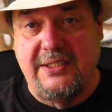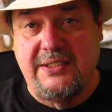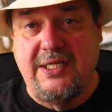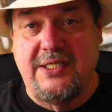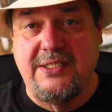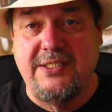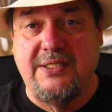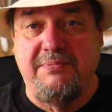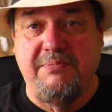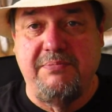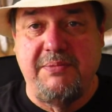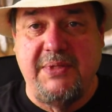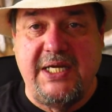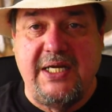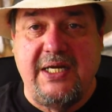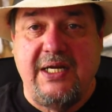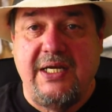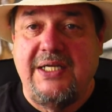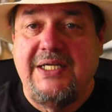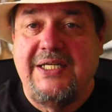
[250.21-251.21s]
It doesn't
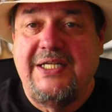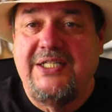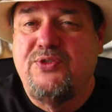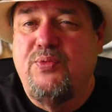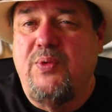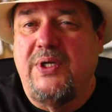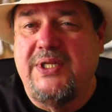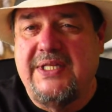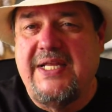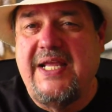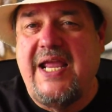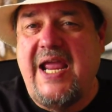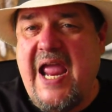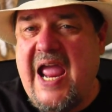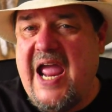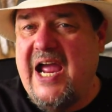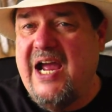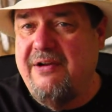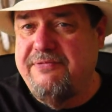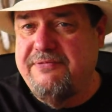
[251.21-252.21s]
mean it's what they
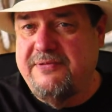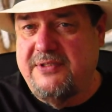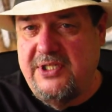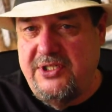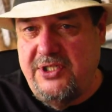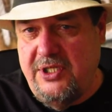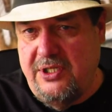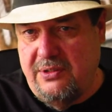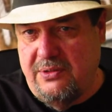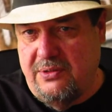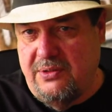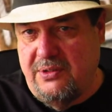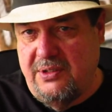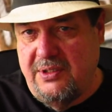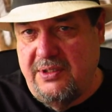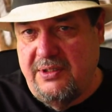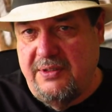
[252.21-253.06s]
have to do.